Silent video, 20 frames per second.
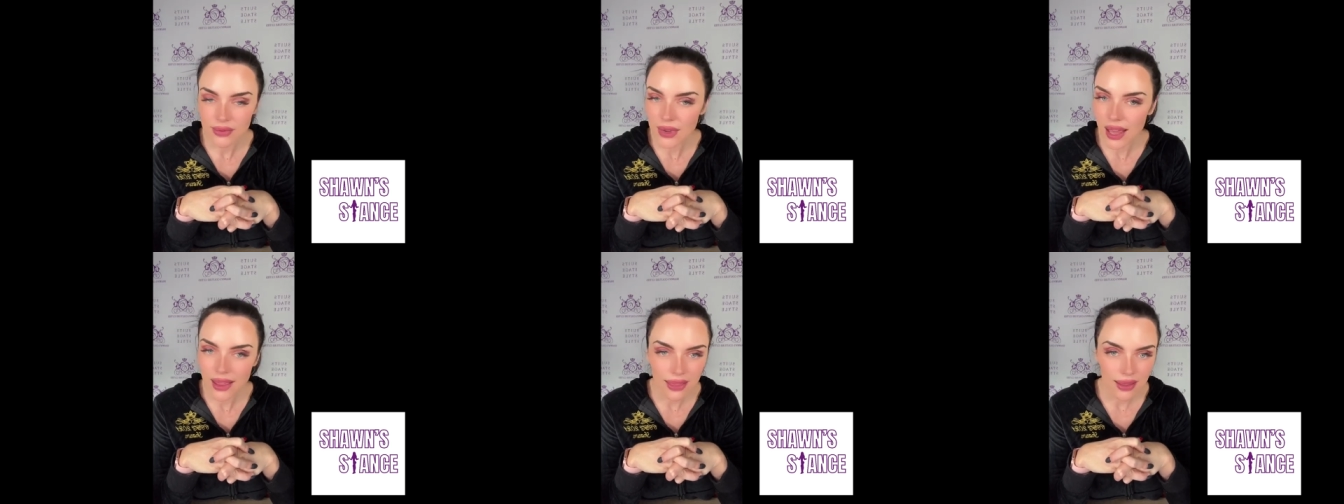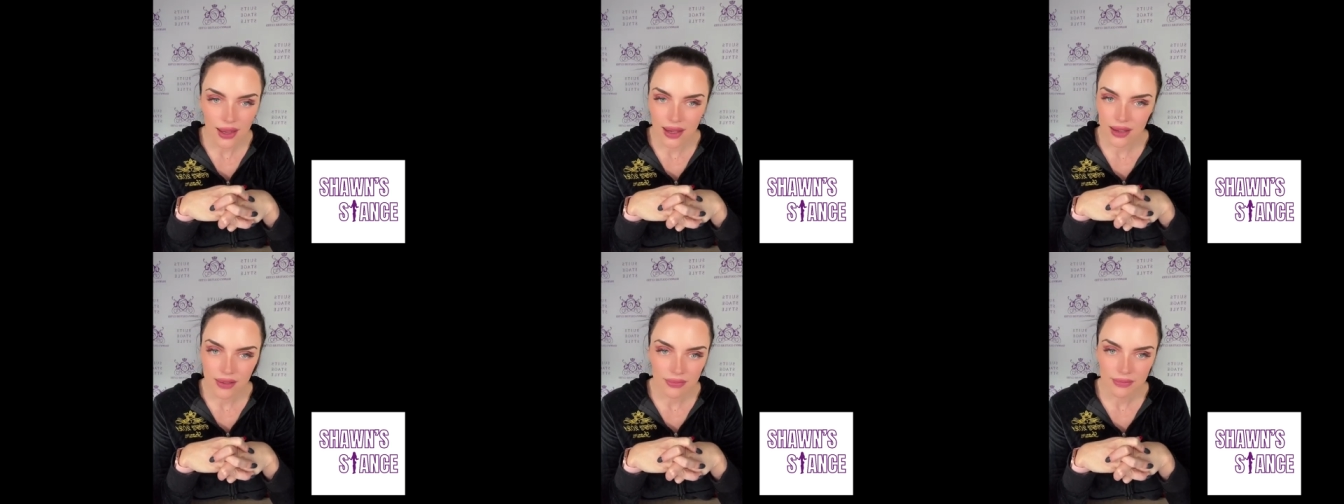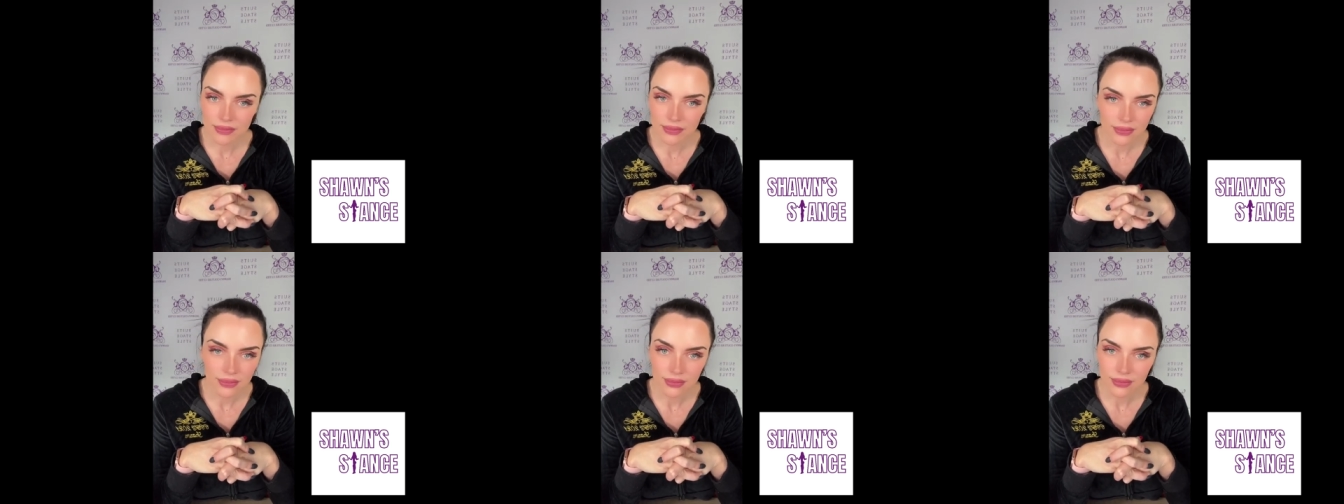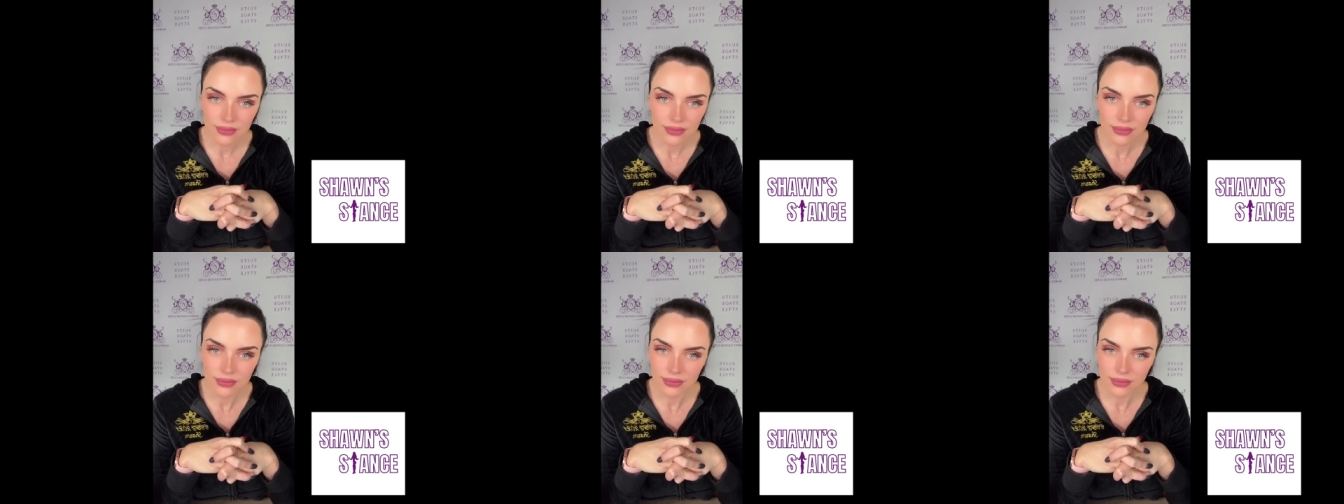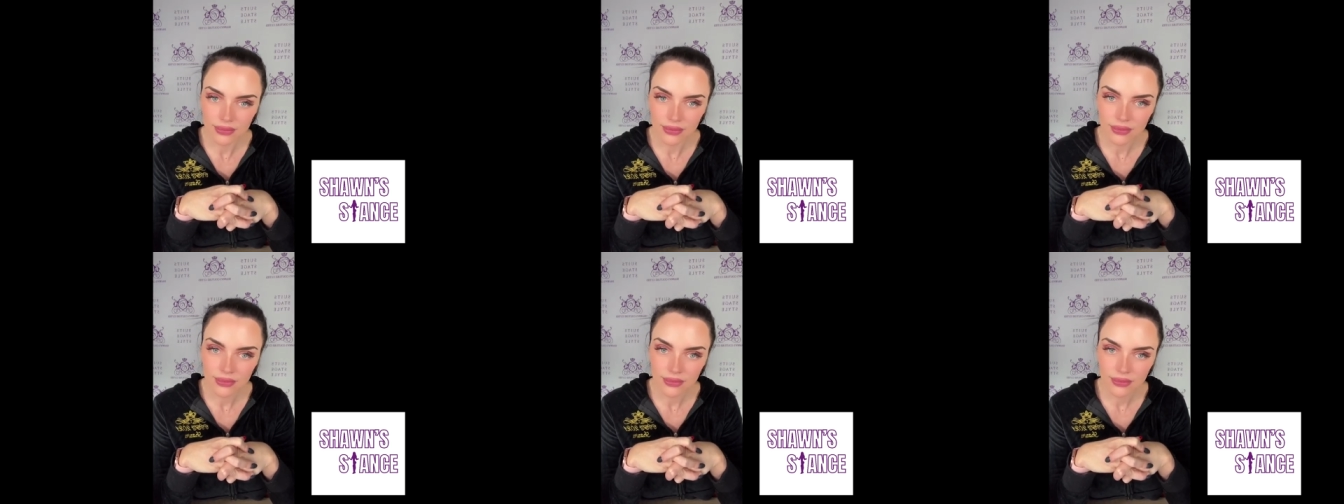Nothing.
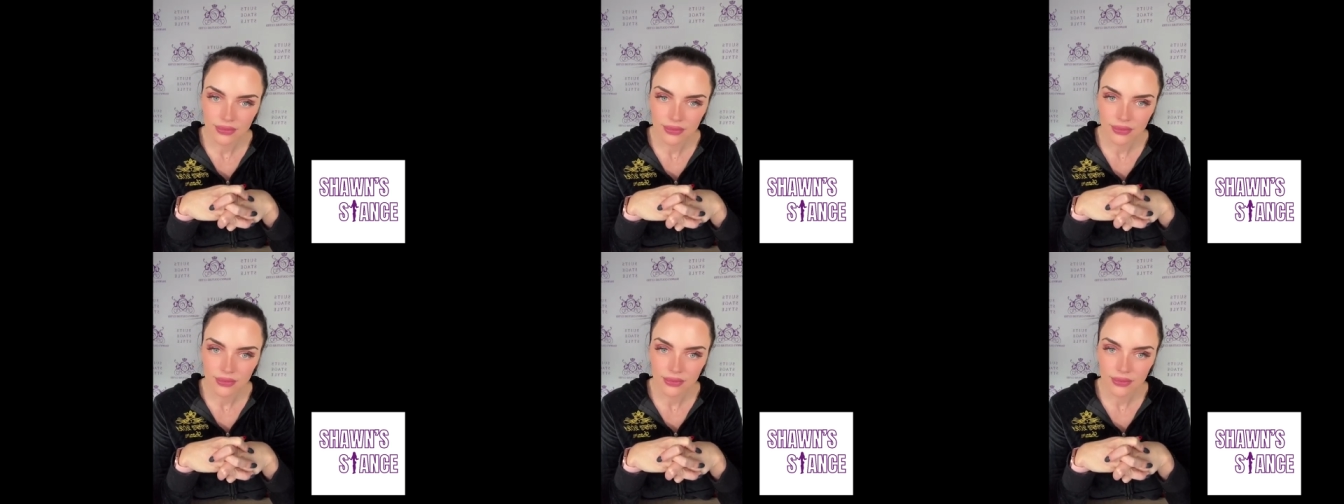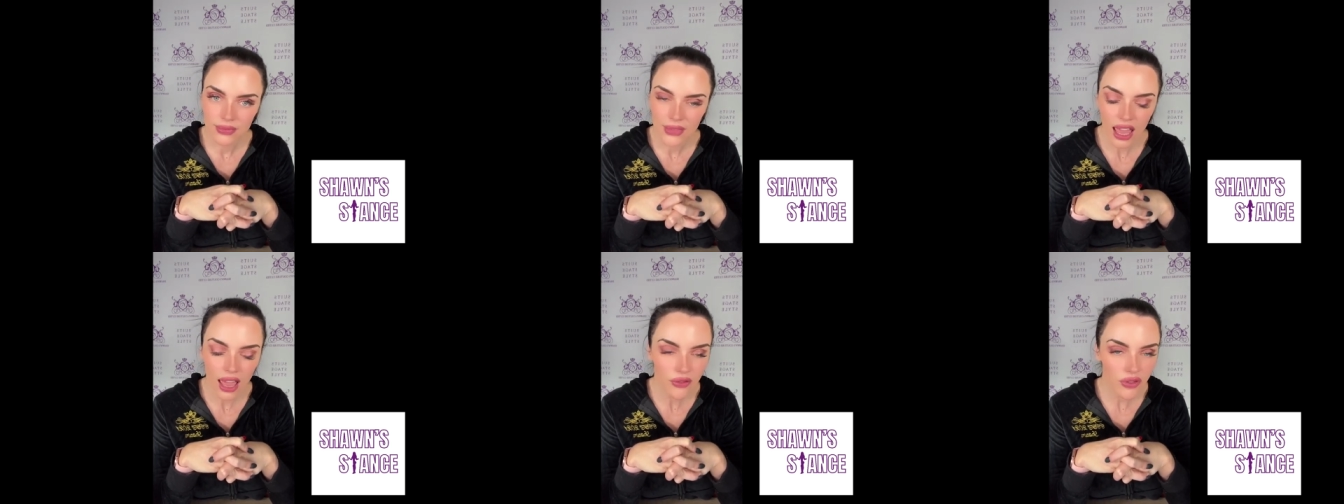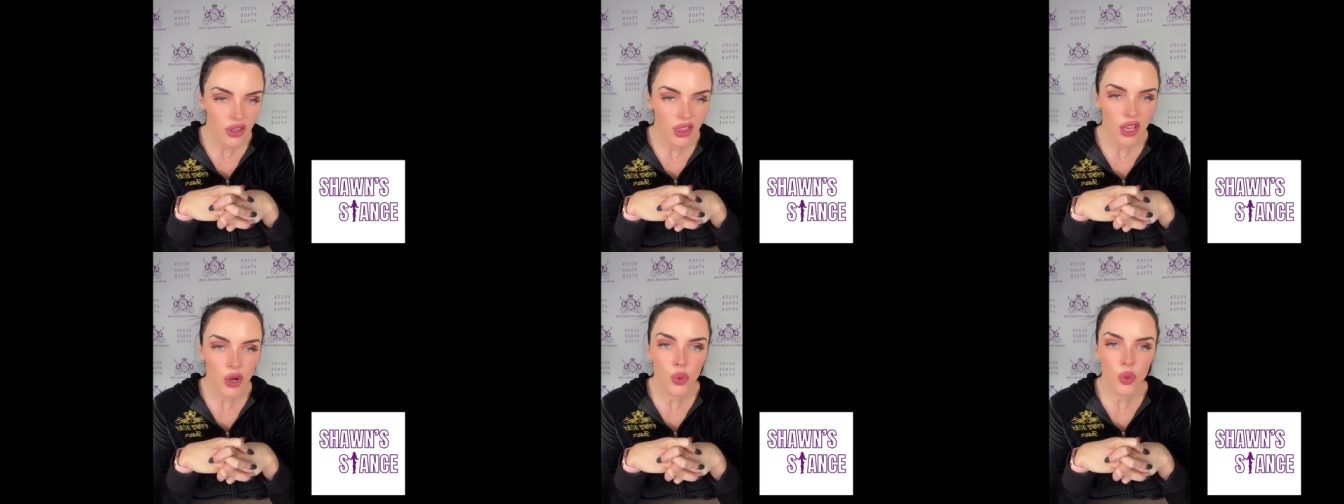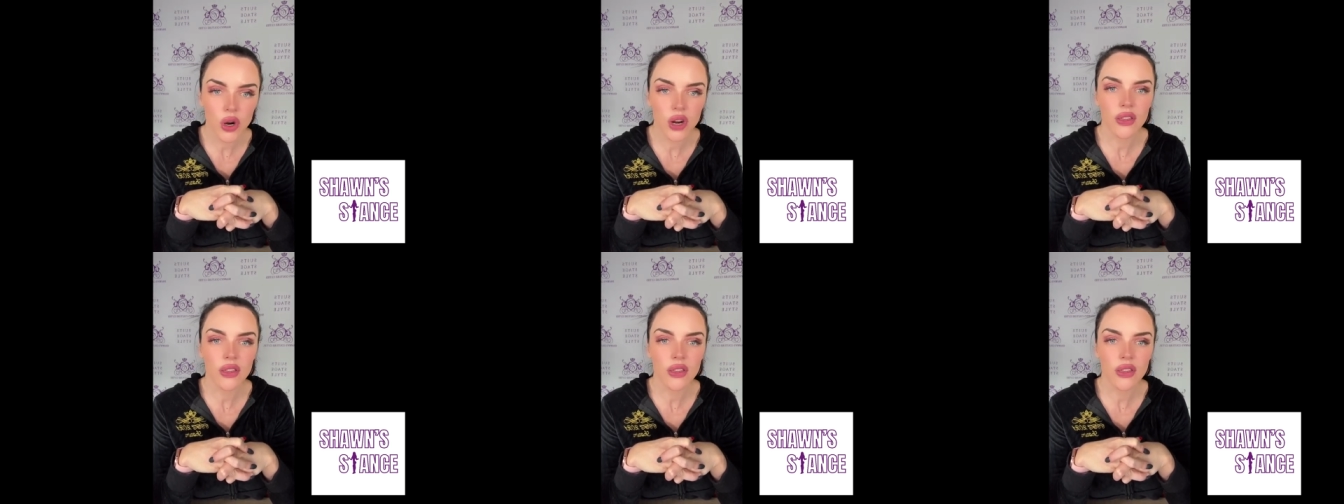Everything